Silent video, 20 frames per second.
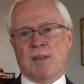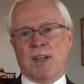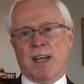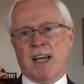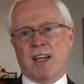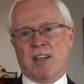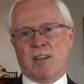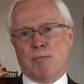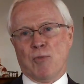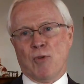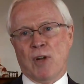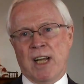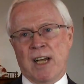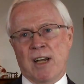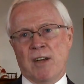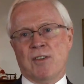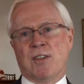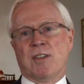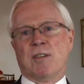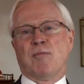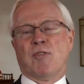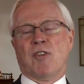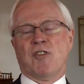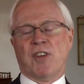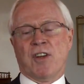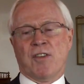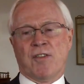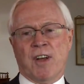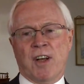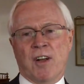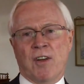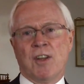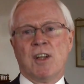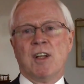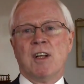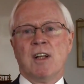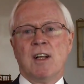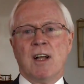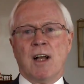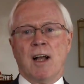They had to pull out, the project failed,
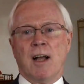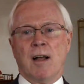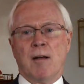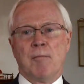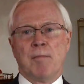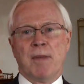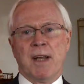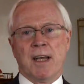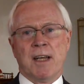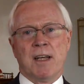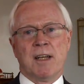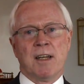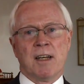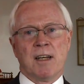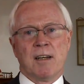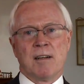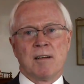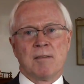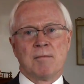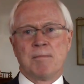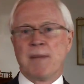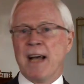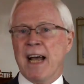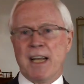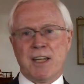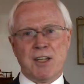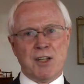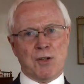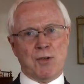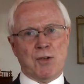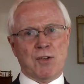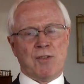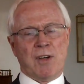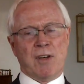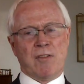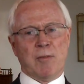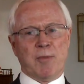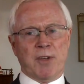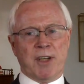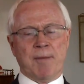bad news for
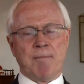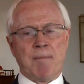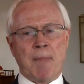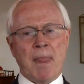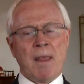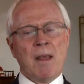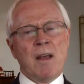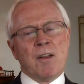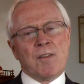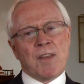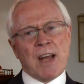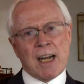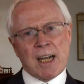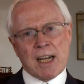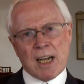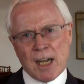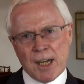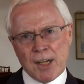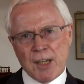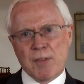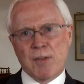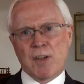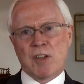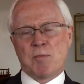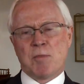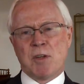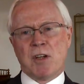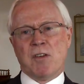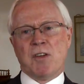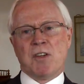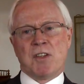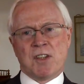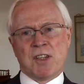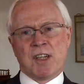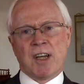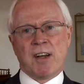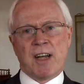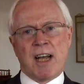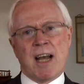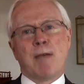everybody. That kind of experience is
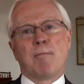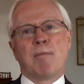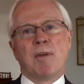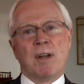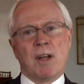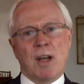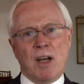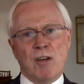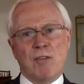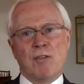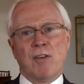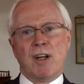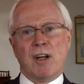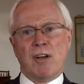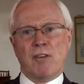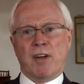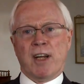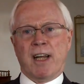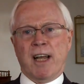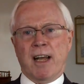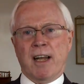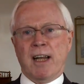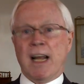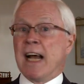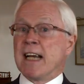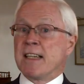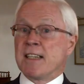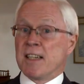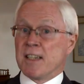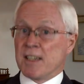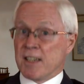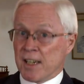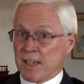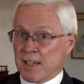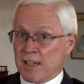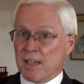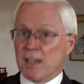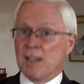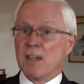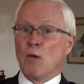going to happen over and over again, as it
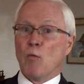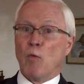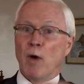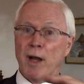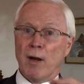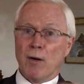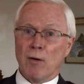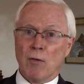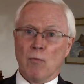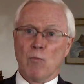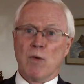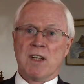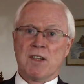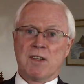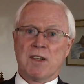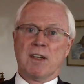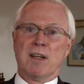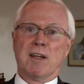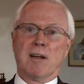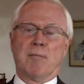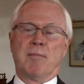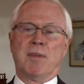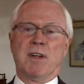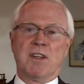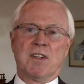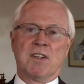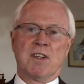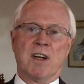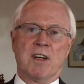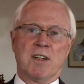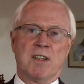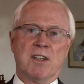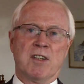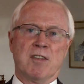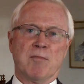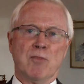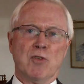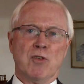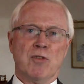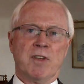did when Western companies started
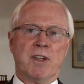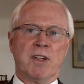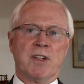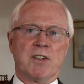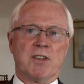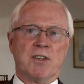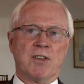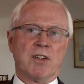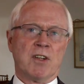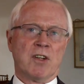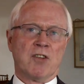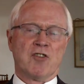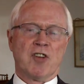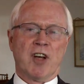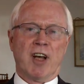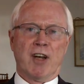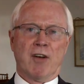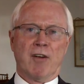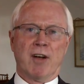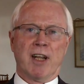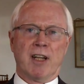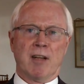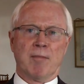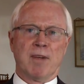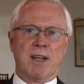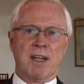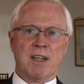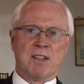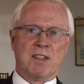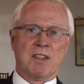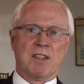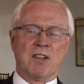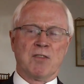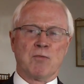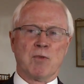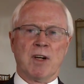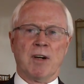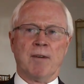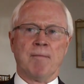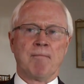to move into China and other places
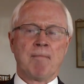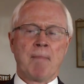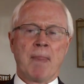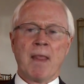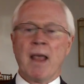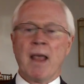as well.